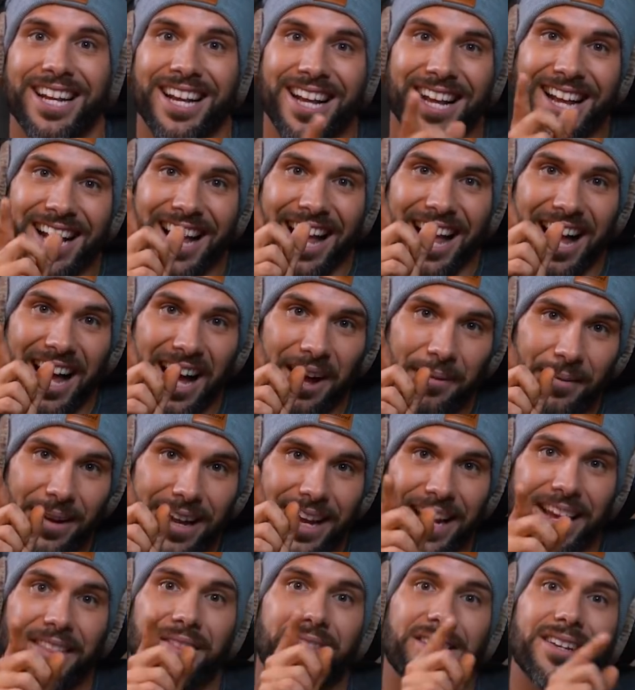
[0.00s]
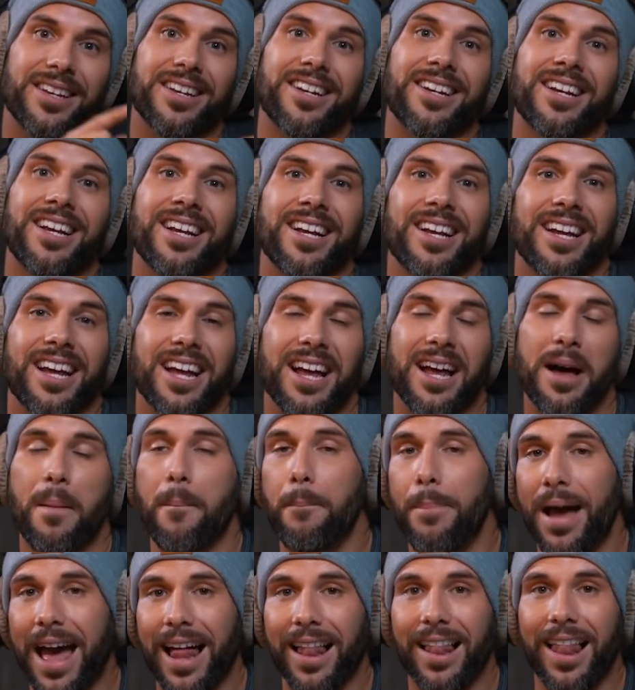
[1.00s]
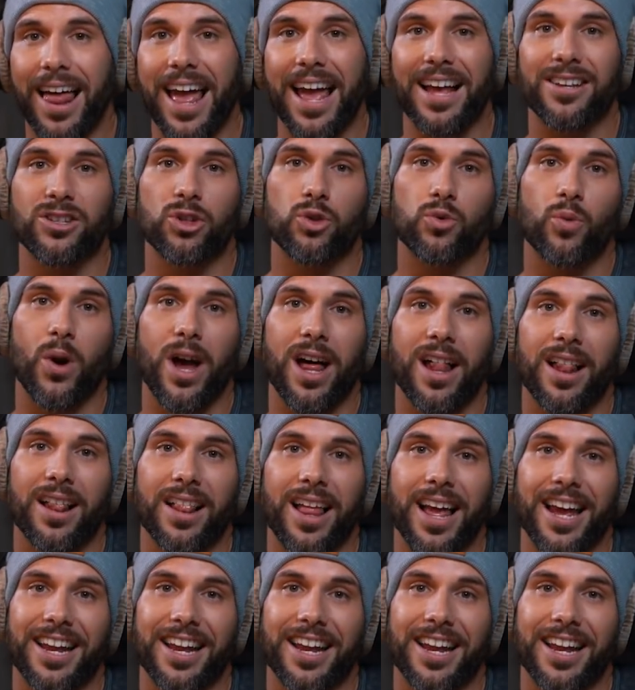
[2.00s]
Hit the bell as well,